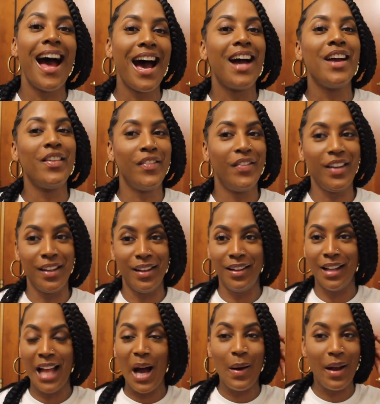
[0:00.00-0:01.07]
I
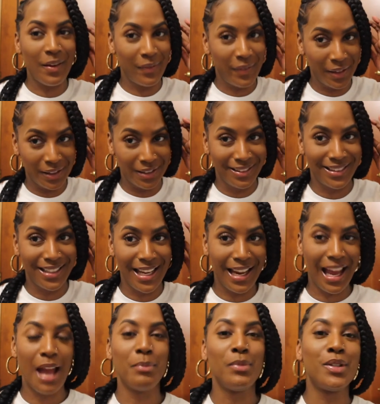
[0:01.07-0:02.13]
feel how I feel.
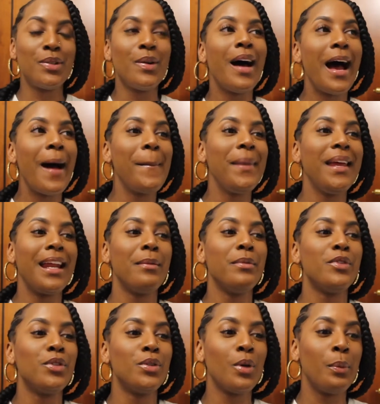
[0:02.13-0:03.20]
Like, I'm so happy and I'm
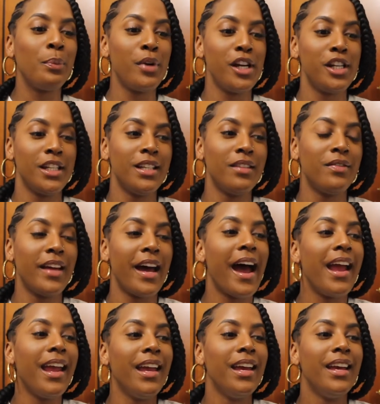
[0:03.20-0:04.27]
so appreciative that
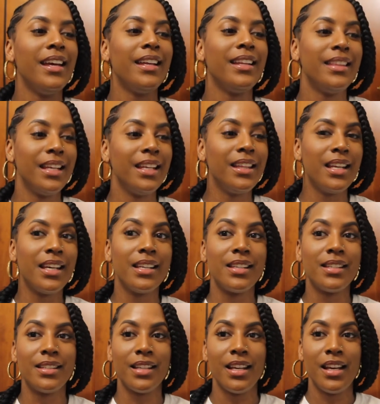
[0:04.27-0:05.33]
I did
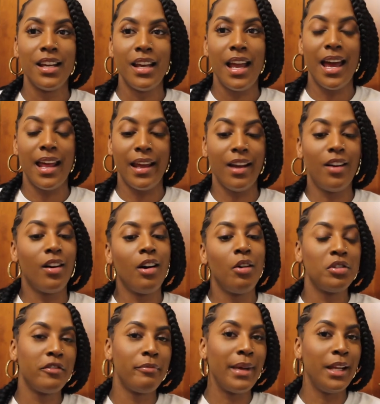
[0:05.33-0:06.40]
this and I
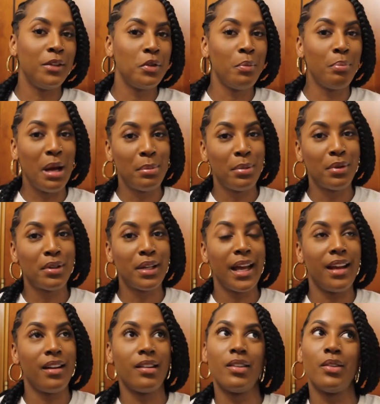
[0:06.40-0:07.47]
got out of my little bubble.
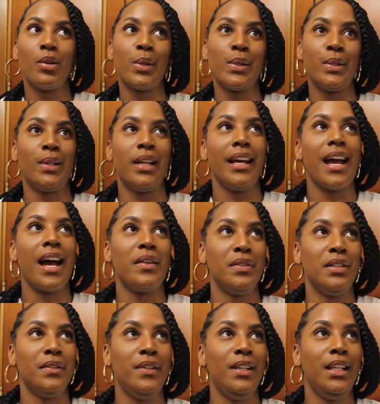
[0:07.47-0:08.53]
And also, like,
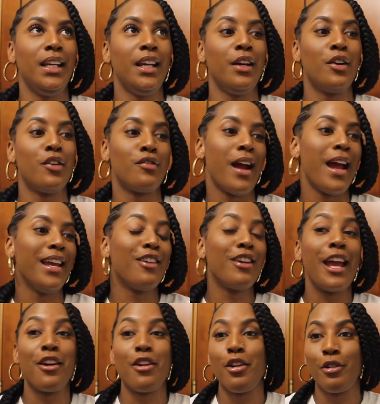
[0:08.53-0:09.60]
after feeling and
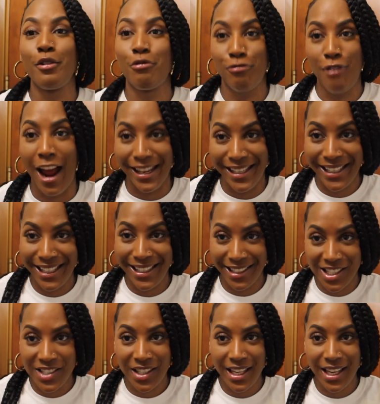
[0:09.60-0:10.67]
crying
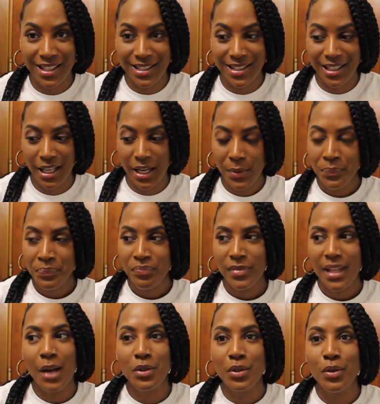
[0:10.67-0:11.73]
literally yesterday,
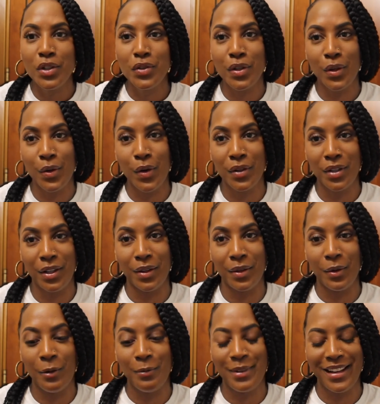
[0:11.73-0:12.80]
I was going to record it, you
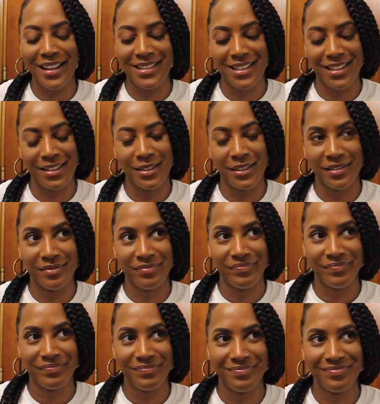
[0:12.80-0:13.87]
know, but I said no,
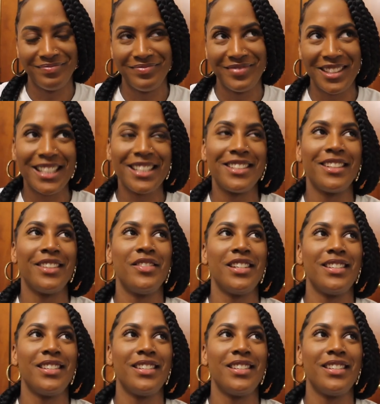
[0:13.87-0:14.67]
which I should have